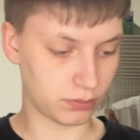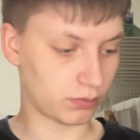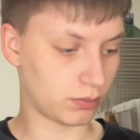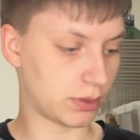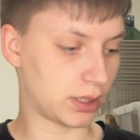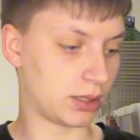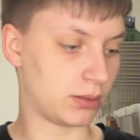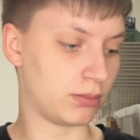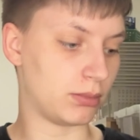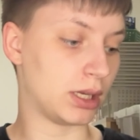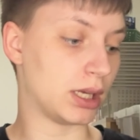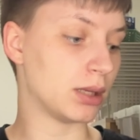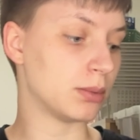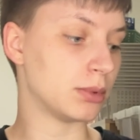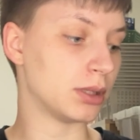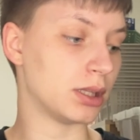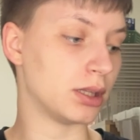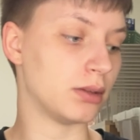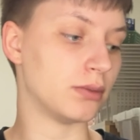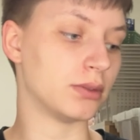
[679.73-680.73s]
and maybe
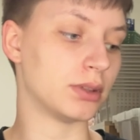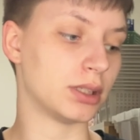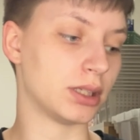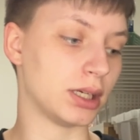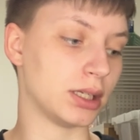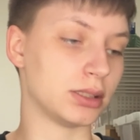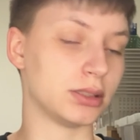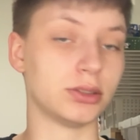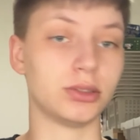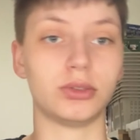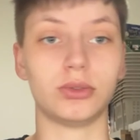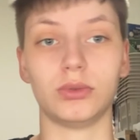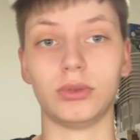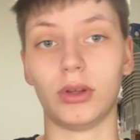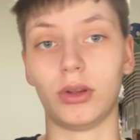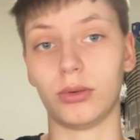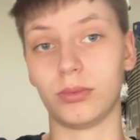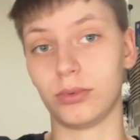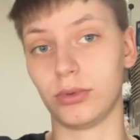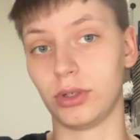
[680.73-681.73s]
even get into another
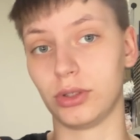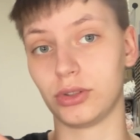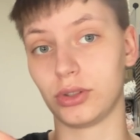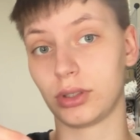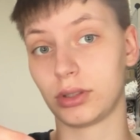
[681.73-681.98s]
project